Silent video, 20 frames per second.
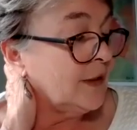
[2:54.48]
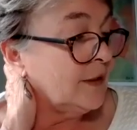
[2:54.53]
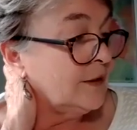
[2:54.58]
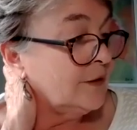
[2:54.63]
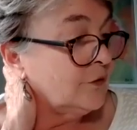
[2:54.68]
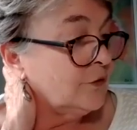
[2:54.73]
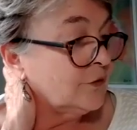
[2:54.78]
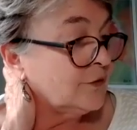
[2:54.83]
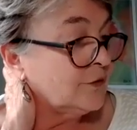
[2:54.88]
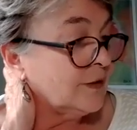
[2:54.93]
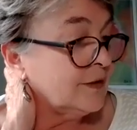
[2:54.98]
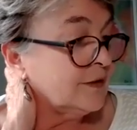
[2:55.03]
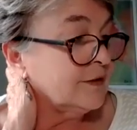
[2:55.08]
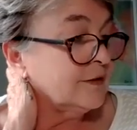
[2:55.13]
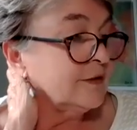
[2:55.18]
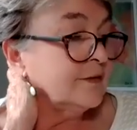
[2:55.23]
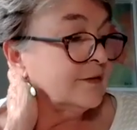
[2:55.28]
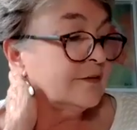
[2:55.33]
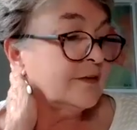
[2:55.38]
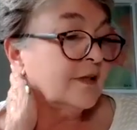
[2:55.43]
you said it
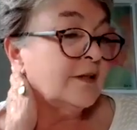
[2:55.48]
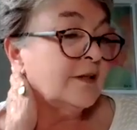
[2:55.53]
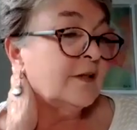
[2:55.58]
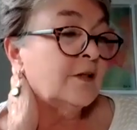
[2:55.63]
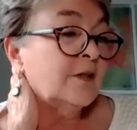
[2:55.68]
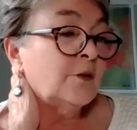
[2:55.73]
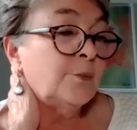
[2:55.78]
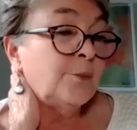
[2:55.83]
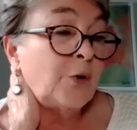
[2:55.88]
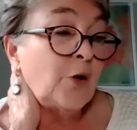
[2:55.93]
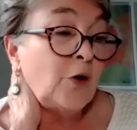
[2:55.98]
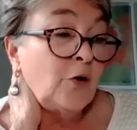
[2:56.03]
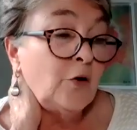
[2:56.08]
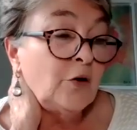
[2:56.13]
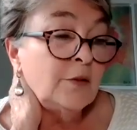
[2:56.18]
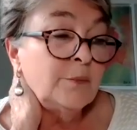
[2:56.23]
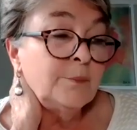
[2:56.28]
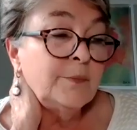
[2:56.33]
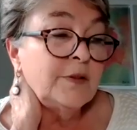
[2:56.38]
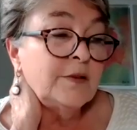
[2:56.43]
is said that a
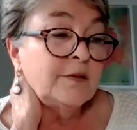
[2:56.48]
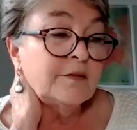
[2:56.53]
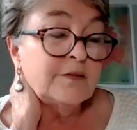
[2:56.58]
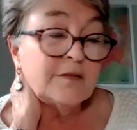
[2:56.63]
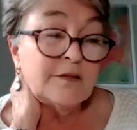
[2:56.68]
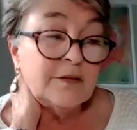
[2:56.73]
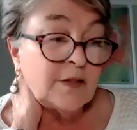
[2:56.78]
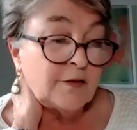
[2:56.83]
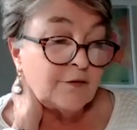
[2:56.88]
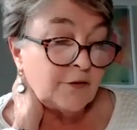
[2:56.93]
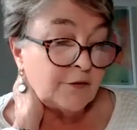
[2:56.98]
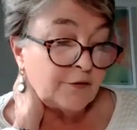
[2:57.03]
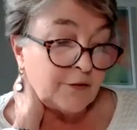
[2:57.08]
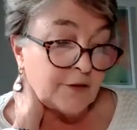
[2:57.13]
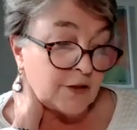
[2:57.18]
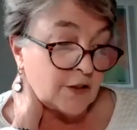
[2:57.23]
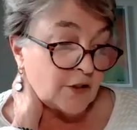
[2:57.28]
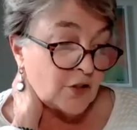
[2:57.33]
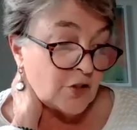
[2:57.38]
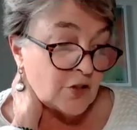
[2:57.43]
poem is never
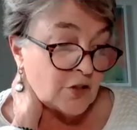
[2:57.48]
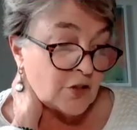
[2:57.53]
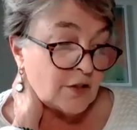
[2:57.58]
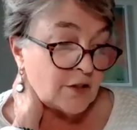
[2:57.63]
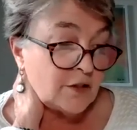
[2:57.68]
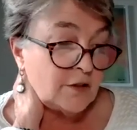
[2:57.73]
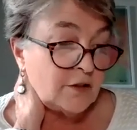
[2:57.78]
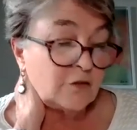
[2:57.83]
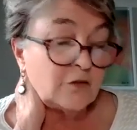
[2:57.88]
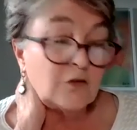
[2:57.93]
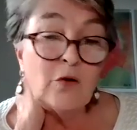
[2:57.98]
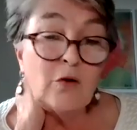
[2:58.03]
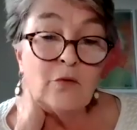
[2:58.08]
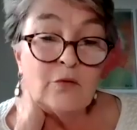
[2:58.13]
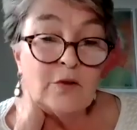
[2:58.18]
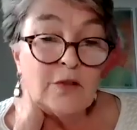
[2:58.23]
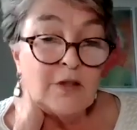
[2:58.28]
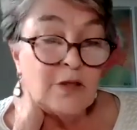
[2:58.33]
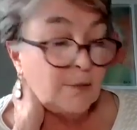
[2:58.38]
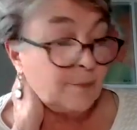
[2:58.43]
finished; it is
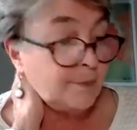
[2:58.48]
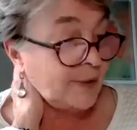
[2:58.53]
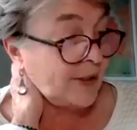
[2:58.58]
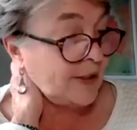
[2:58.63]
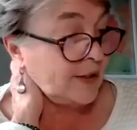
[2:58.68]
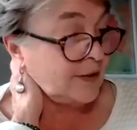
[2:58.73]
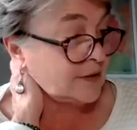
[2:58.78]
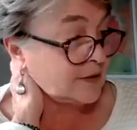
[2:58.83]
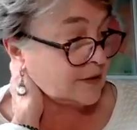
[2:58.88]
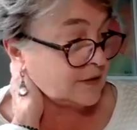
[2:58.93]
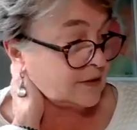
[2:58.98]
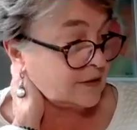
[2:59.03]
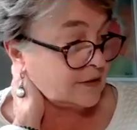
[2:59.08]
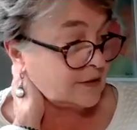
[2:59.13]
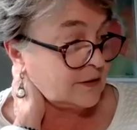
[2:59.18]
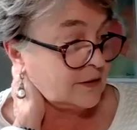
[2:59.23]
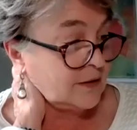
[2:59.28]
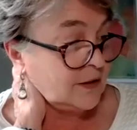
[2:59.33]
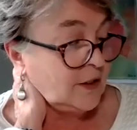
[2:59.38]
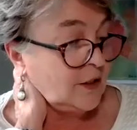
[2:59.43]
only abandoned.
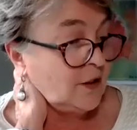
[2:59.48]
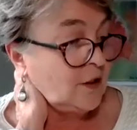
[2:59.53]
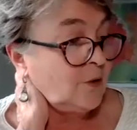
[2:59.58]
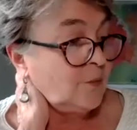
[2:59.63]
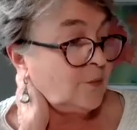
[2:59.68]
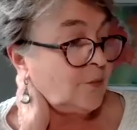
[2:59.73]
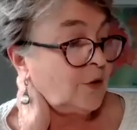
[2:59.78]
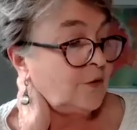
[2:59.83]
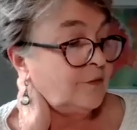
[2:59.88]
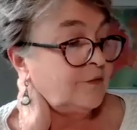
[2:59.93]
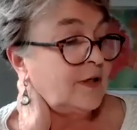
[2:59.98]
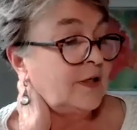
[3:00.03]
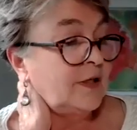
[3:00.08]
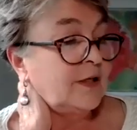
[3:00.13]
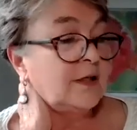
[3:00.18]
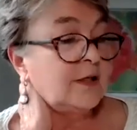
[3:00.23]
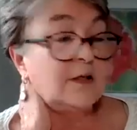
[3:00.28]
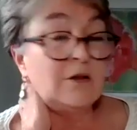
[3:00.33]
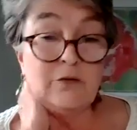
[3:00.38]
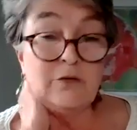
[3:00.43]
Paul
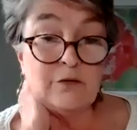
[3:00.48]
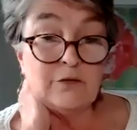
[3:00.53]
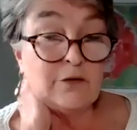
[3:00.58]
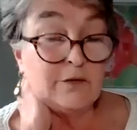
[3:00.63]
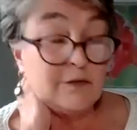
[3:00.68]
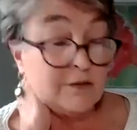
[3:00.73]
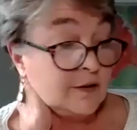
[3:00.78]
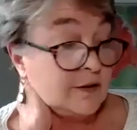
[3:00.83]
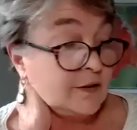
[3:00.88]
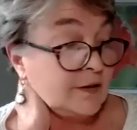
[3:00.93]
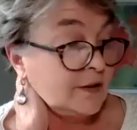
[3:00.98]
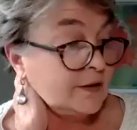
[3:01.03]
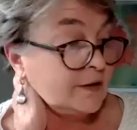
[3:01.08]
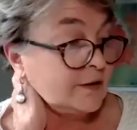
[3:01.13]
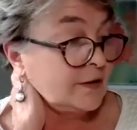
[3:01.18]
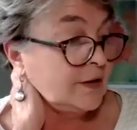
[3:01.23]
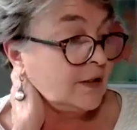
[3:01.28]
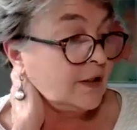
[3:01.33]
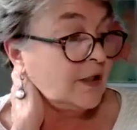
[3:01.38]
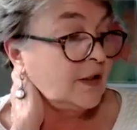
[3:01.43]
Valéry used to say that.
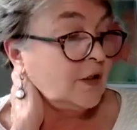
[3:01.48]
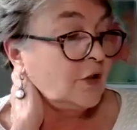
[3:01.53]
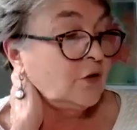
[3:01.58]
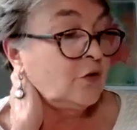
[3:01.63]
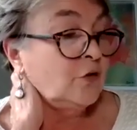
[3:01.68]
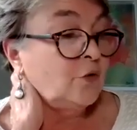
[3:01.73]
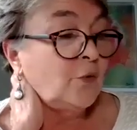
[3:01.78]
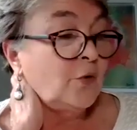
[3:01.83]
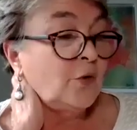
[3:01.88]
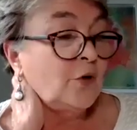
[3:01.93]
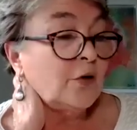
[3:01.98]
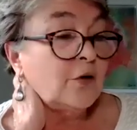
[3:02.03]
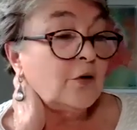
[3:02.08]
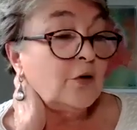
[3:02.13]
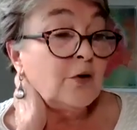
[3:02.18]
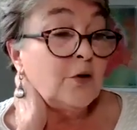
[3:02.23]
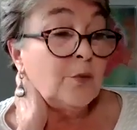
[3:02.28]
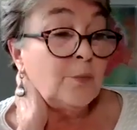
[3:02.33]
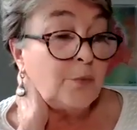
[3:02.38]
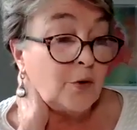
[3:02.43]
You work
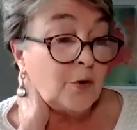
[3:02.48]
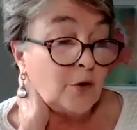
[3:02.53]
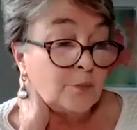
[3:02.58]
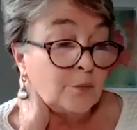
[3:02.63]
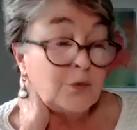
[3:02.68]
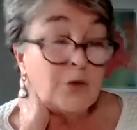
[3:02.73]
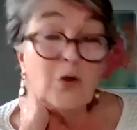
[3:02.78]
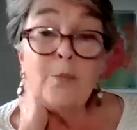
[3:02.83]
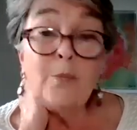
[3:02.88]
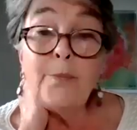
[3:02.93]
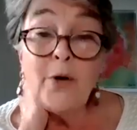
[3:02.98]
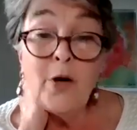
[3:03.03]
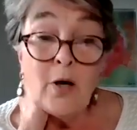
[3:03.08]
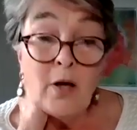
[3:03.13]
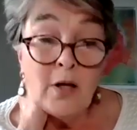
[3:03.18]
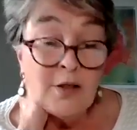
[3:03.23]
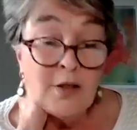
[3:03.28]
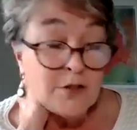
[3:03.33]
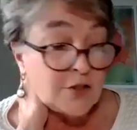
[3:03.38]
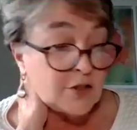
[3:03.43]
on a poem, you
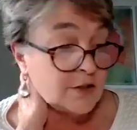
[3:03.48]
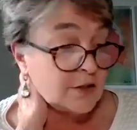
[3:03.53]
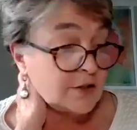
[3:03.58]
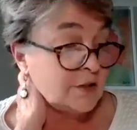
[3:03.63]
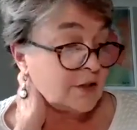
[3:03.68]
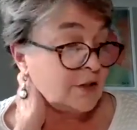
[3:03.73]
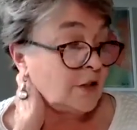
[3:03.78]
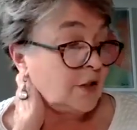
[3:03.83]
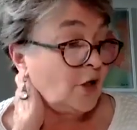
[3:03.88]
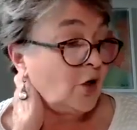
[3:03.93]
polish it,